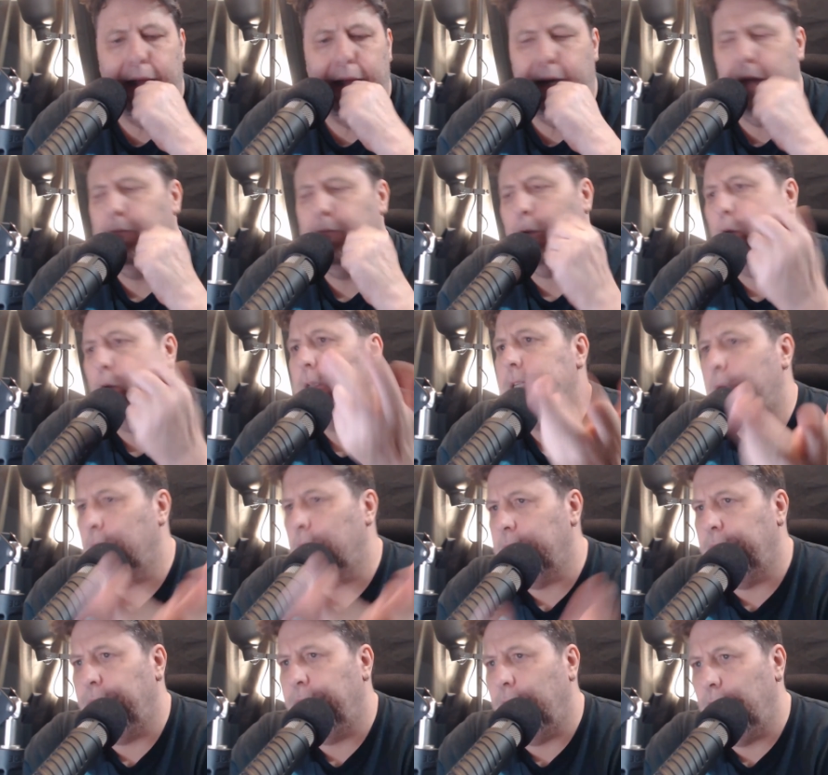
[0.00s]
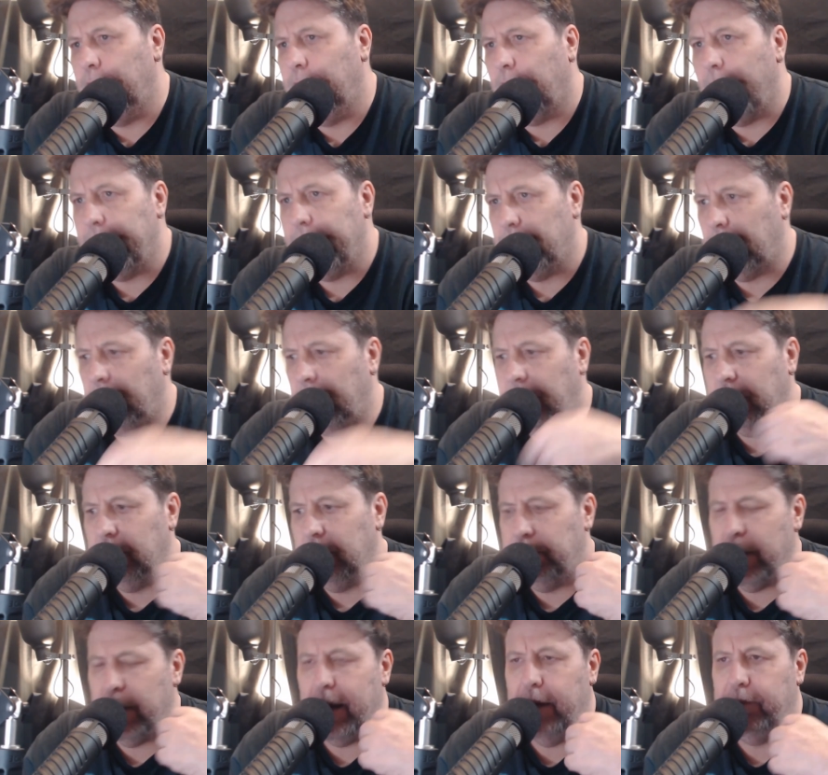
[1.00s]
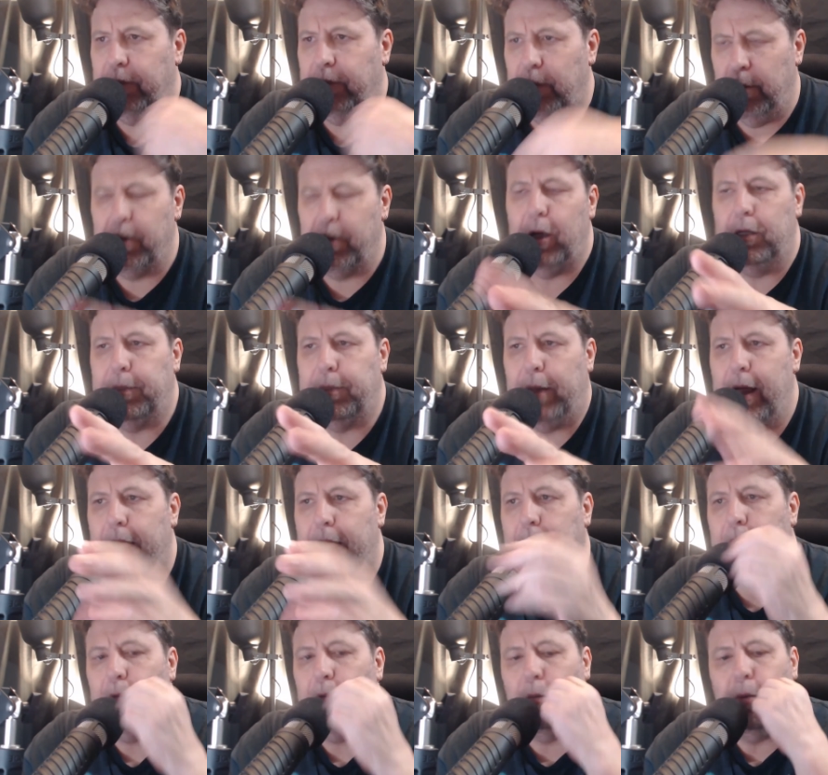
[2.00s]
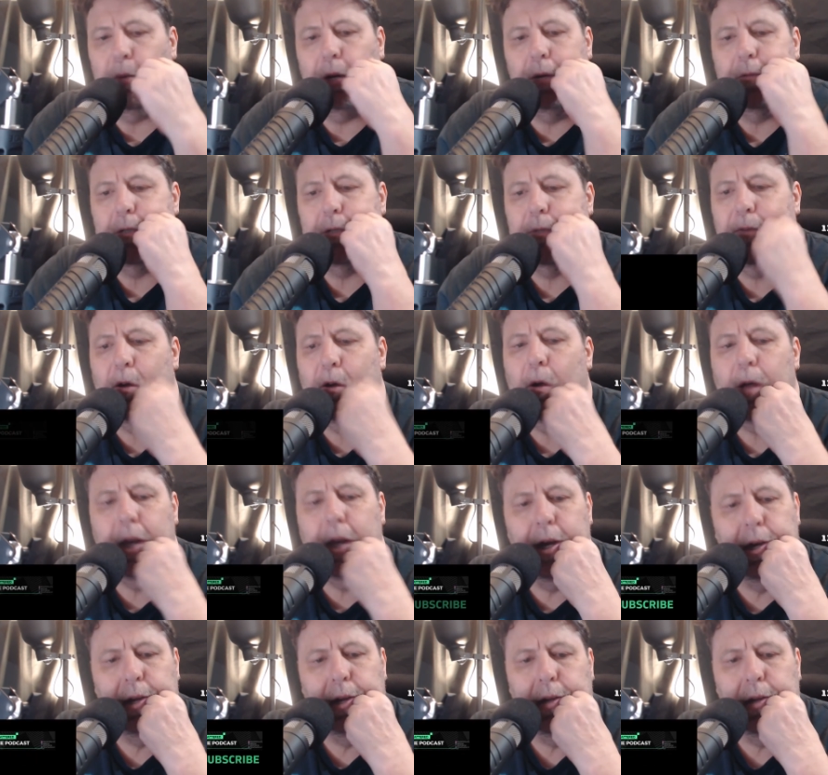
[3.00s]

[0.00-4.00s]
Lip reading: And of course, there was a few tragedies, but for the most part, everybody was fine.